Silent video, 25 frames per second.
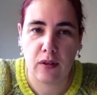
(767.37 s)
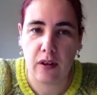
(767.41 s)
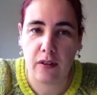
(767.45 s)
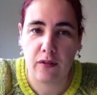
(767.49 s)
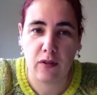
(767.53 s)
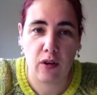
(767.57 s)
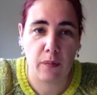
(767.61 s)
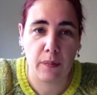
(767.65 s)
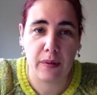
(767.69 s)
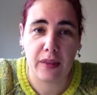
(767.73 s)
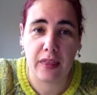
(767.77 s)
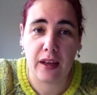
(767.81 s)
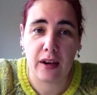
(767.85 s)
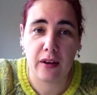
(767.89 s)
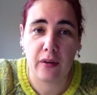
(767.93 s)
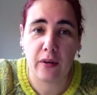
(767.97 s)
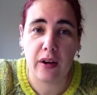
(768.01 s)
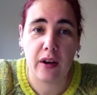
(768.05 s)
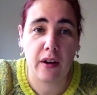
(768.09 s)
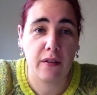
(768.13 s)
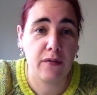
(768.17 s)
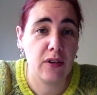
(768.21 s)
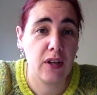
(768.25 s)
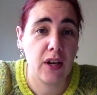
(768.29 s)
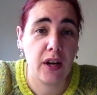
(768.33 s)
I've not been that
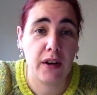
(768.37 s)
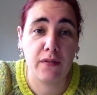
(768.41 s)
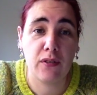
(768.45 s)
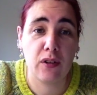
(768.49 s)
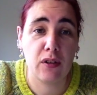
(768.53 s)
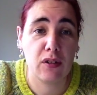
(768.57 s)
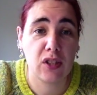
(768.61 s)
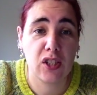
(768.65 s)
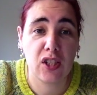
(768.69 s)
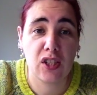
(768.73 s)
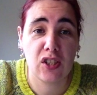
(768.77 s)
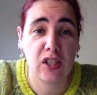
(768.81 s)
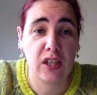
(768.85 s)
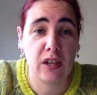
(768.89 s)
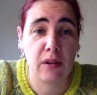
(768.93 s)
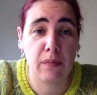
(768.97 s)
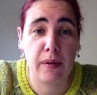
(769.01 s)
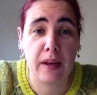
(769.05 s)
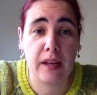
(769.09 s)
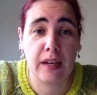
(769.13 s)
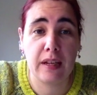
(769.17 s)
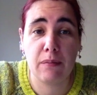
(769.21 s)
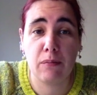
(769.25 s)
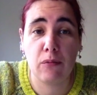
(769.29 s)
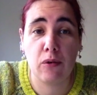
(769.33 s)
quick. I've not stitched up
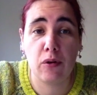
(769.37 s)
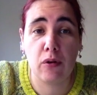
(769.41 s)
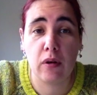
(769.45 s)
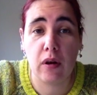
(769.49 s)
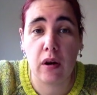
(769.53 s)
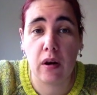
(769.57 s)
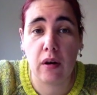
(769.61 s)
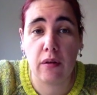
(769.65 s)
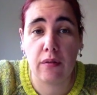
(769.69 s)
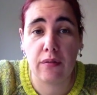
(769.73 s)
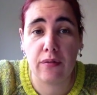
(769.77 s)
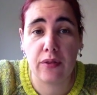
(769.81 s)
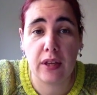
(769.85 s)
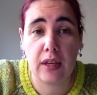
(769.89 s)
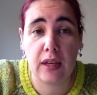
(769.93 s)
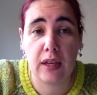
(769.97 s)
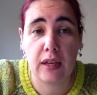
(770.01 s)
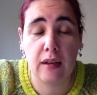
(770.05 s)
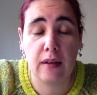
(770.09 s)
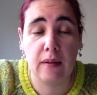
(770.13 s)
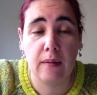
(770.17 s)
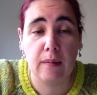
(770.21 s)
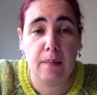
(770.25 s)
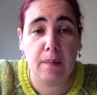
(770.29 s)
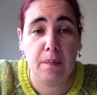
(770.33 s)
any more of
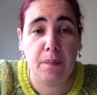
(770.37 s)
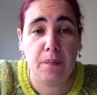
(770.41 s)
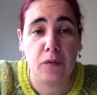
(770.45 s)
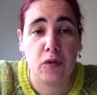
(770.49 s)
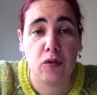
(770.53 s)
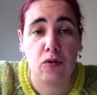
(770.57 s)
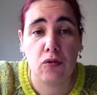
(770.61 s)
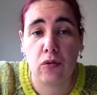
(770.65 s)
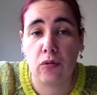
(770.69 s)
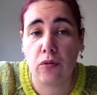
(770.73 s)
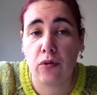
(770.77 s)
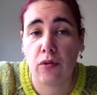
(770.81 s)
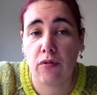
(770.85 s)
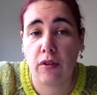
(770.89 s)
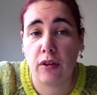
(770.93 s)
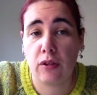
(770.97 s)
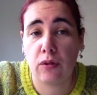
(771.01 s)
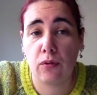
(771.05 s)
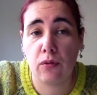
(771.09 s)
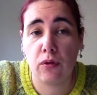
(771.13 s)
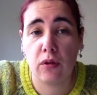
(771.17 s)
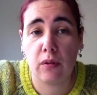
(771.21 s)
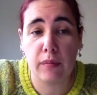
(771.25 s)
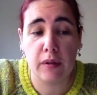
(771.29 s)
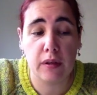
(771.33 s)
the drawn thread
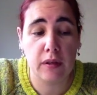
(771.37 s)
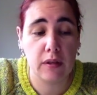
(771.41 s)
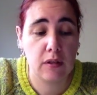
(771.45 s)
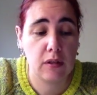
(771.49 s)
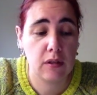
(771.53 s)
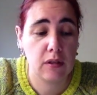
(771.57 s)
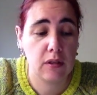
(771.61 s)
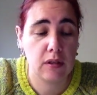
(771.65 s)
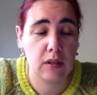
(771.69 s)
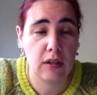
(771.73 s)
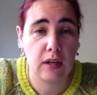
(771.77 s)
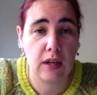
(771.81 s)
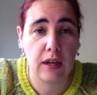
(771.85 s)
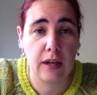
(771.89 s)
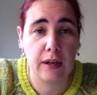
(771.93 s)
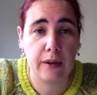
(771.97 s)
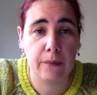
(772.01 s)
ornaments.